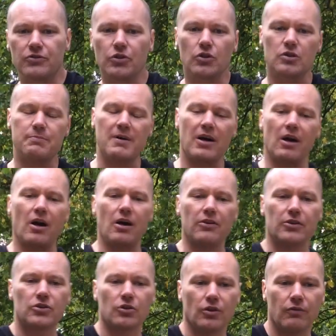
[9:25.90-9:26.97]
talked about
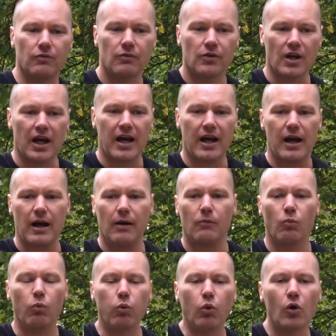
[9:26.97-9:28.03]
other sort
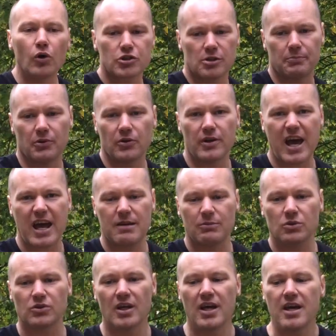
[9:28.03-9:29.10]
of waterborne
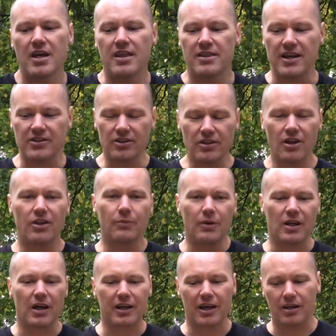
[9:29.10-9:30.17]
animals. There's another
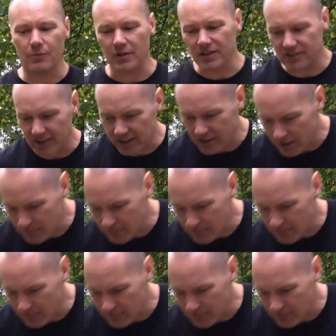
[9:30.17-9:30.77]
one I kind of want to tell